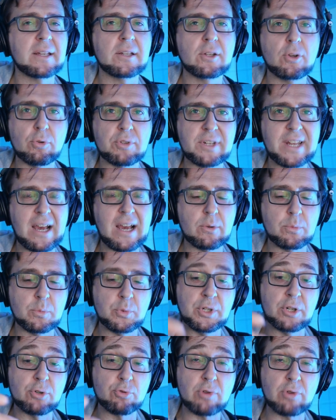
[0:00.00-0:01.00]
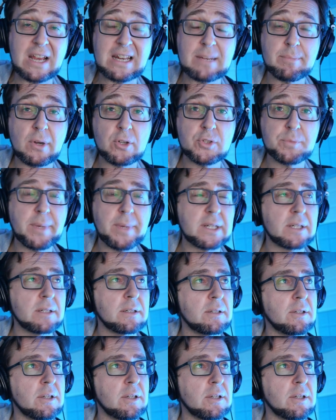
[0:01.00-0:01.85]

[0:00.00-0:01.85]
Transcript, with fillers: it go down with the right mouse button,